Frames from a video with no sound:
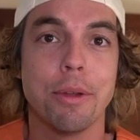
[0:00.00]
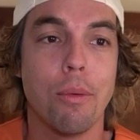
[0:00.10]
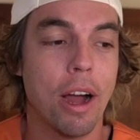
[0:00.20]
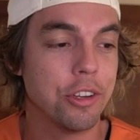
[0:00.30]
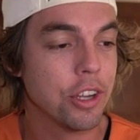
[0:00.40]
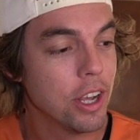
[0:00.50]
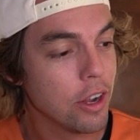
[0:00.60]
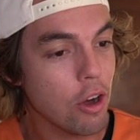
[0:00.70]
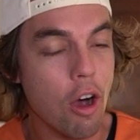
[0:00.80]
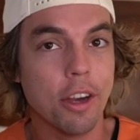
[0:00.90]
to watch
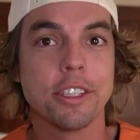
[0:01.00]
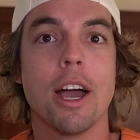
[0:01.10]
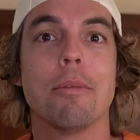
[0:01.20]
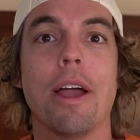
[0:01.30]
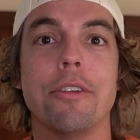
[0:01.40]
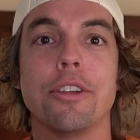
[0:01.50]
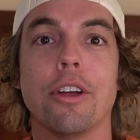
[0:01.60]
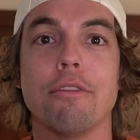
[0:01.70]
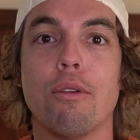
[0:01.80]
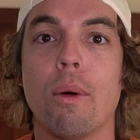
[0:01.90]
cars come around
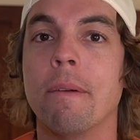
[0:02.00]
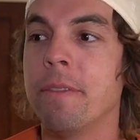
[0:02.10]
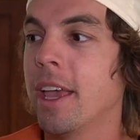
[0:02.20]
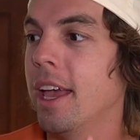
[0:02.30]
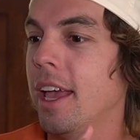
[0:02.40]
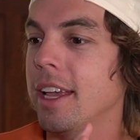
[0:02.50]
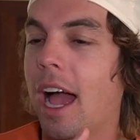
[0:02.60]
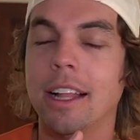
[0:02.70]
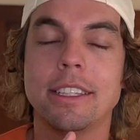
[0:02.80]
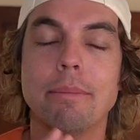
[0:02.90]
turn four.
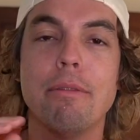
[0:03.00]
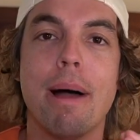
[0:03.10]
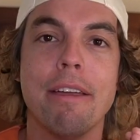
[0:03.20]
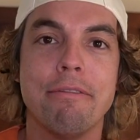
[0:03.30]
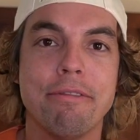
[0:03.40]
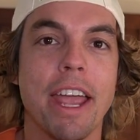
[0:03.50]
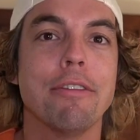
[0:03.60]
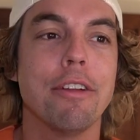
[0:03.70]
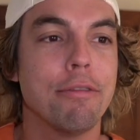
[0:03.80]
Got some of my favorite